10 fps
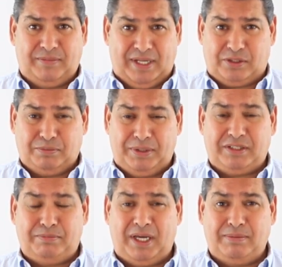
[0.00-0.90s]
the actual piece
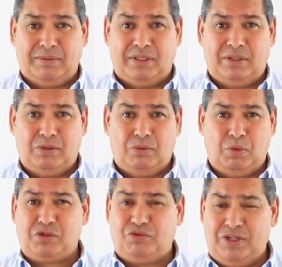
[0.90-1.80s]
of paper,
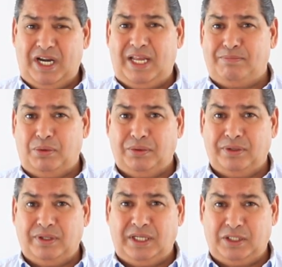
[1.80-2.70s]
what's really
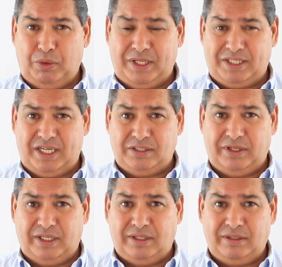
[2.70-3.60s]
important is what it says
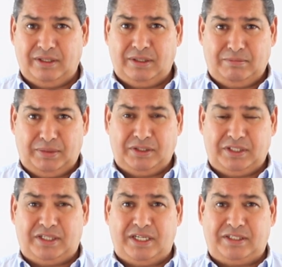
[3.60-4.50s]
on it, because
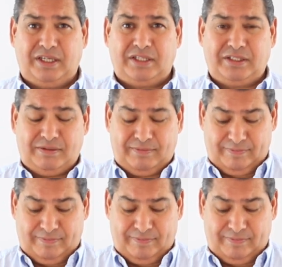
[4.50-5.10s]
it says this.